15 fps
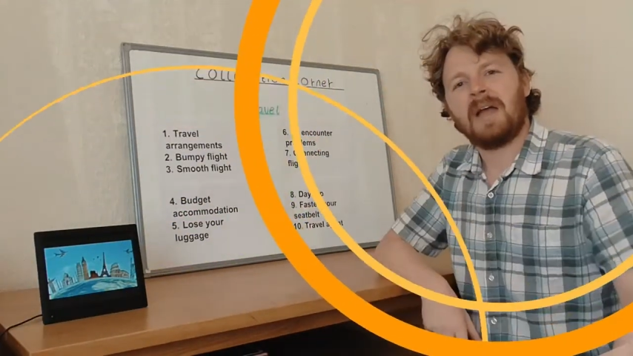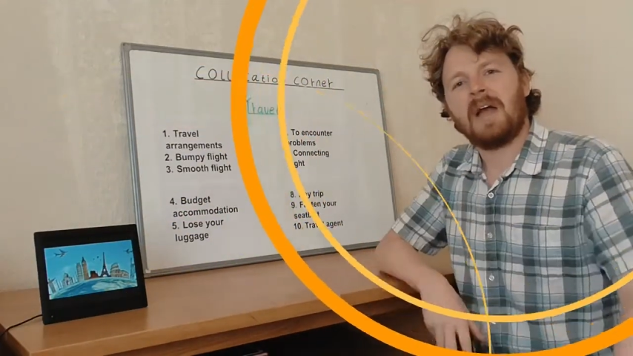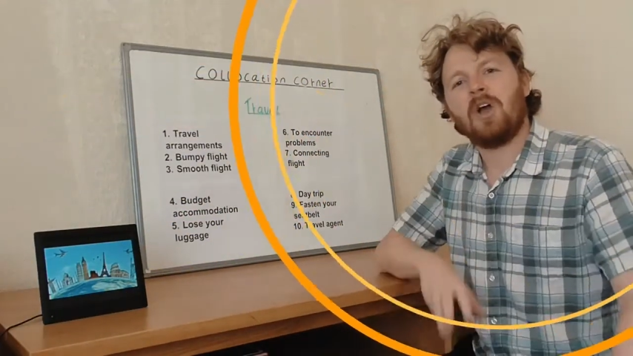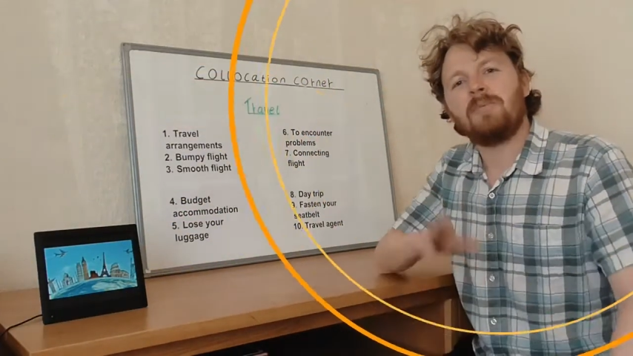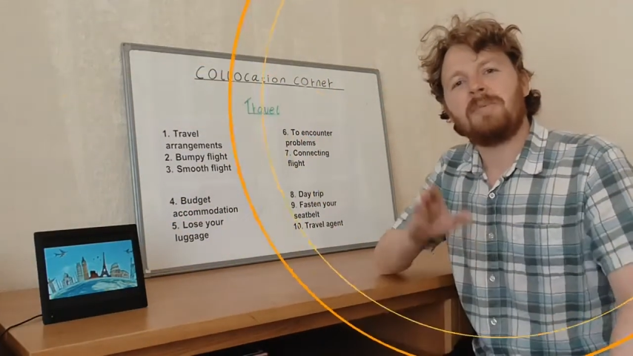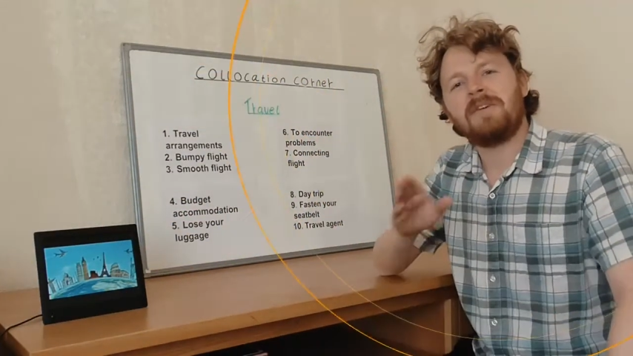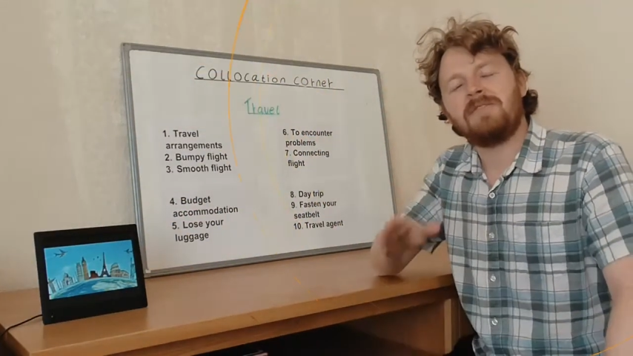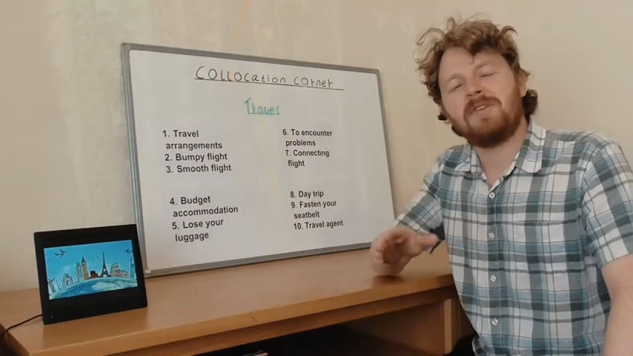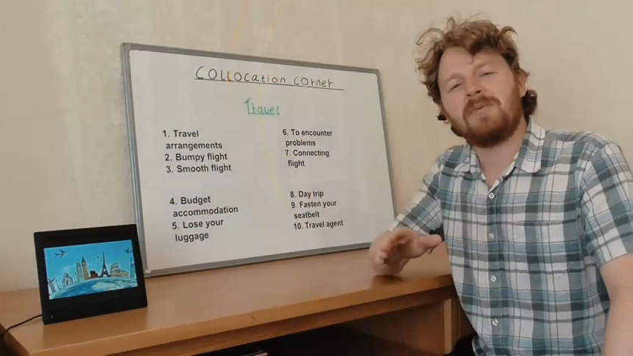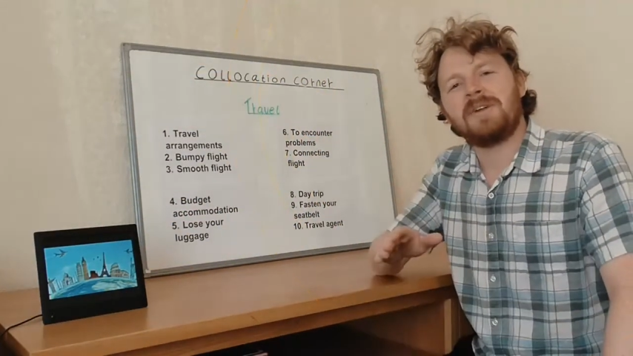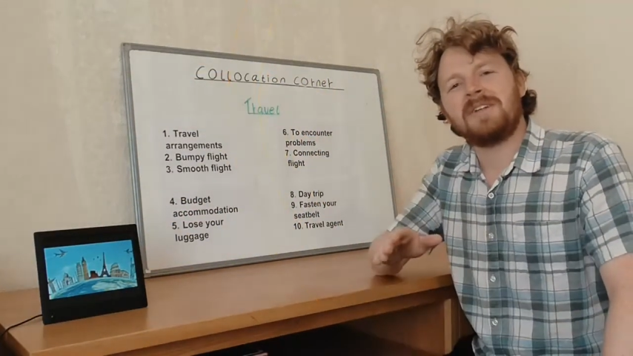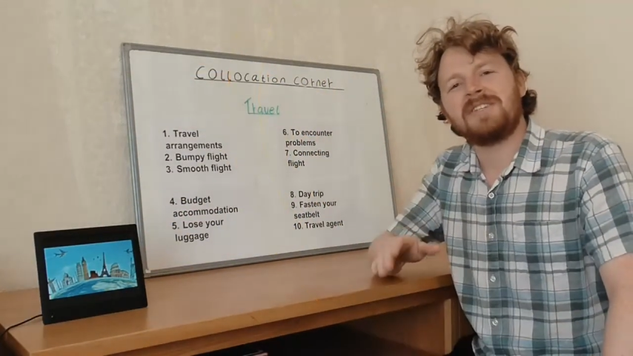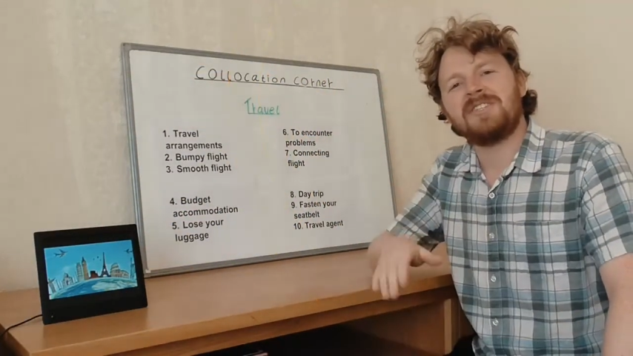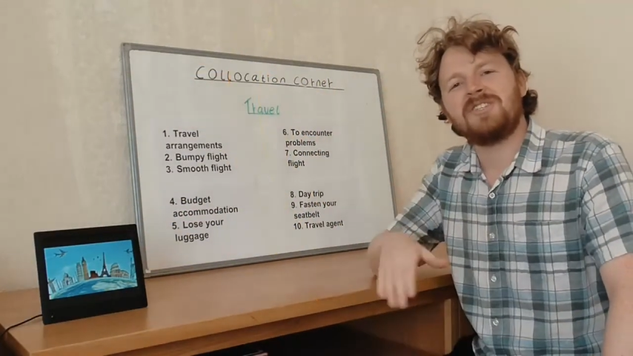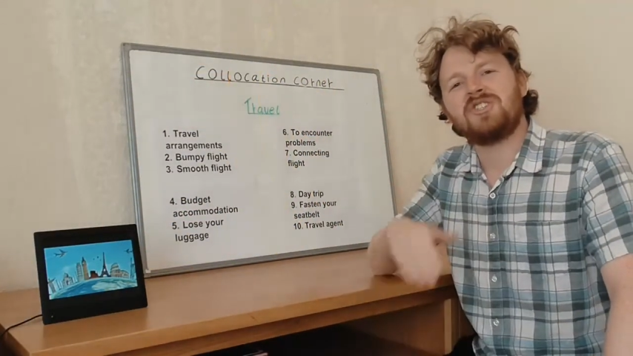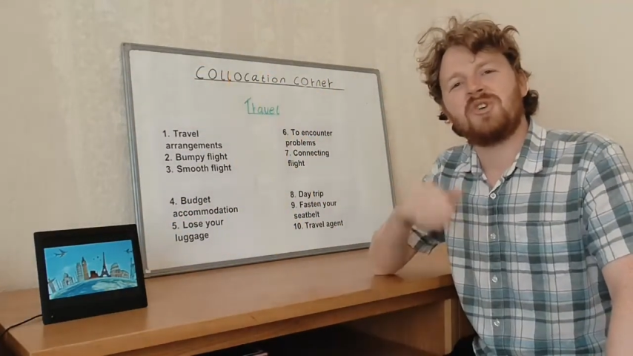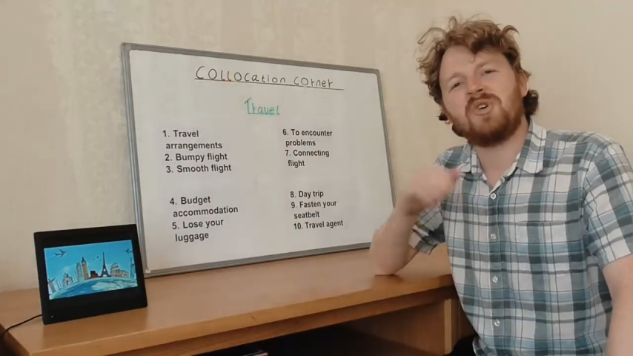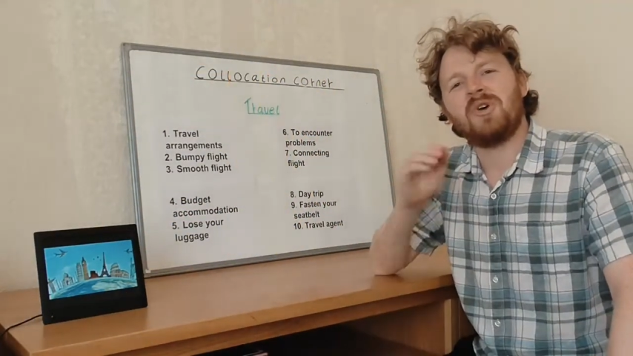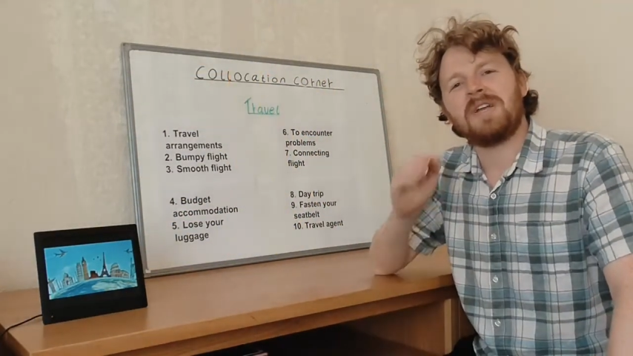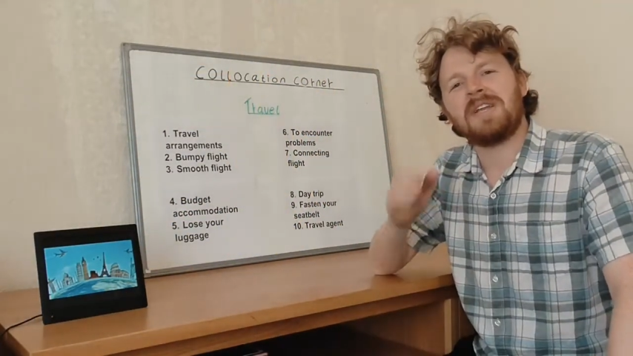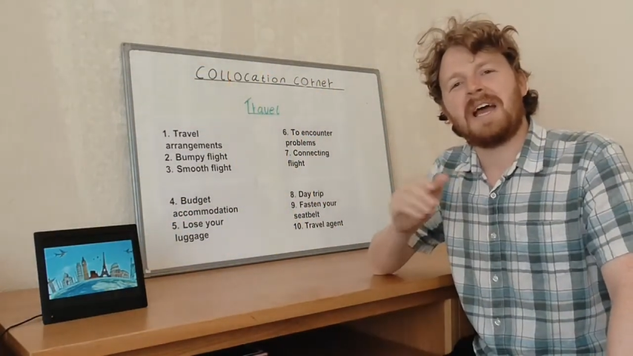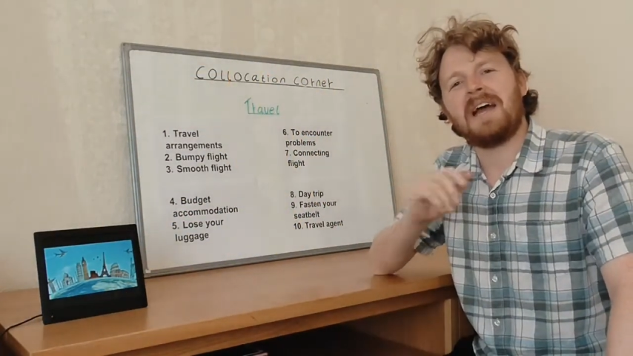I hope everyone has
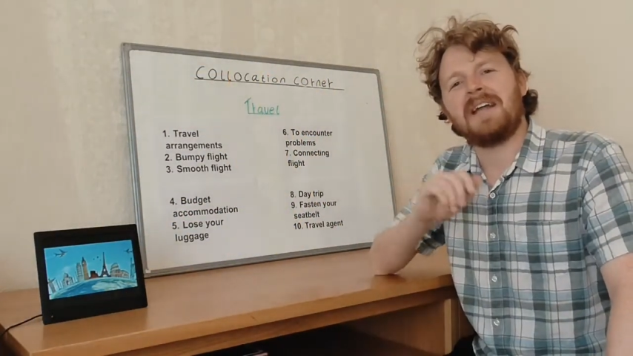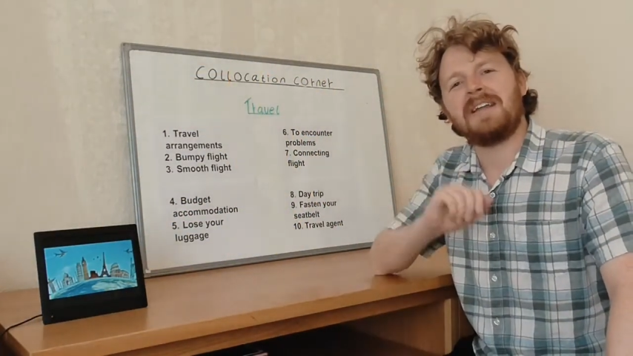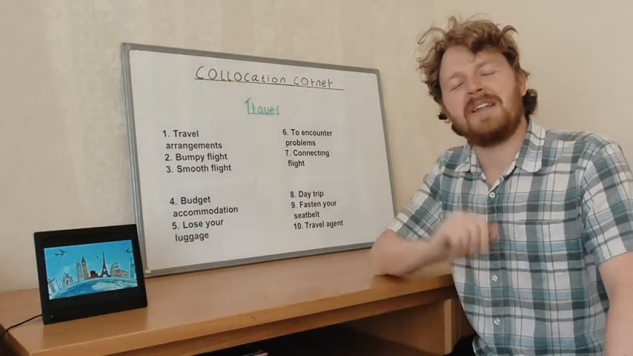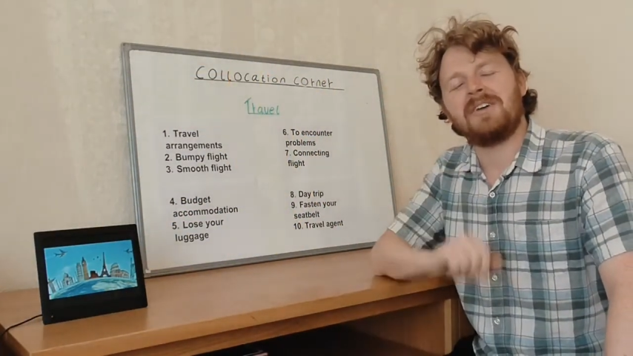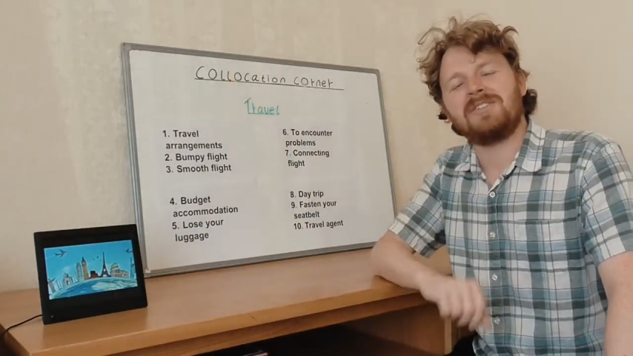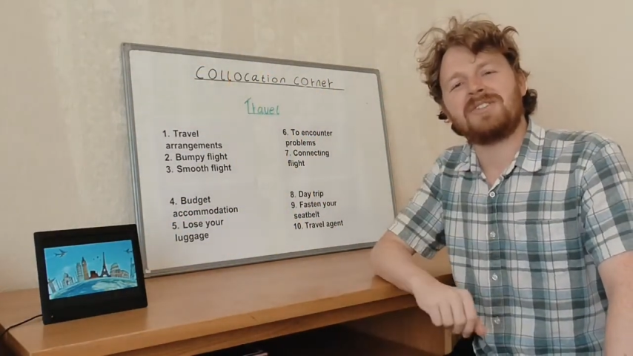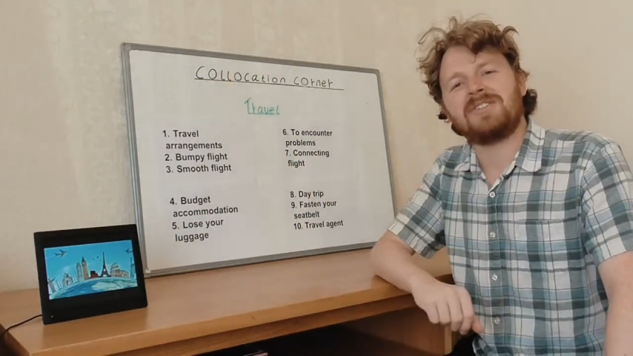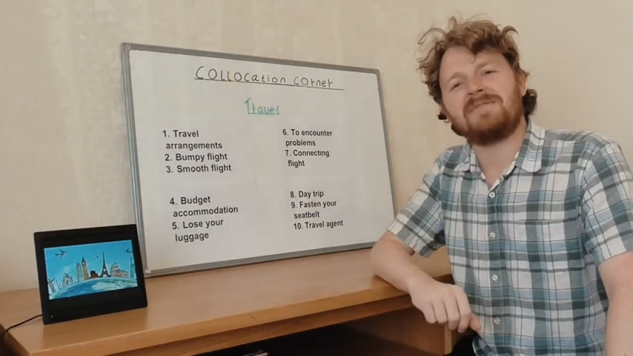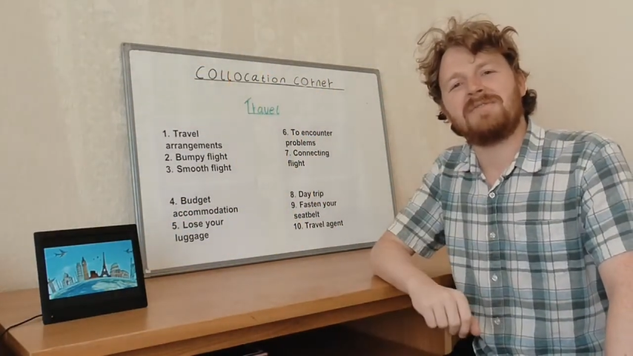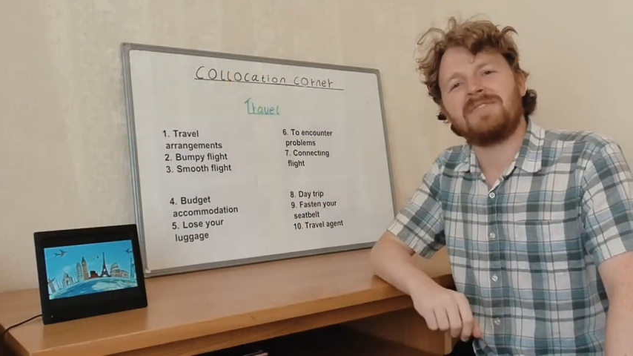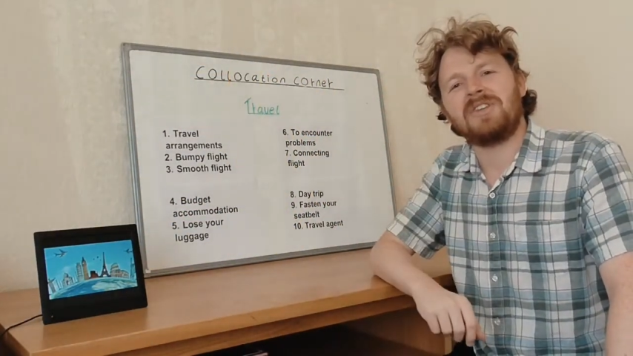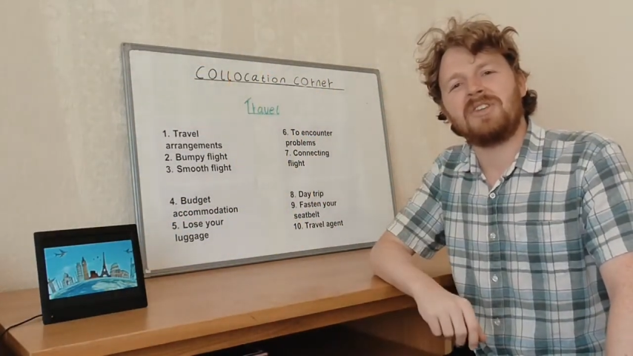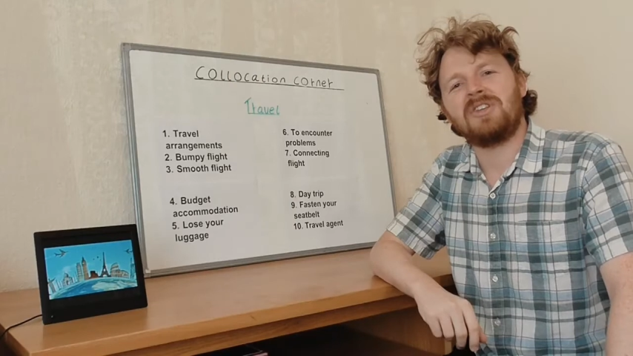enjoyed and learned something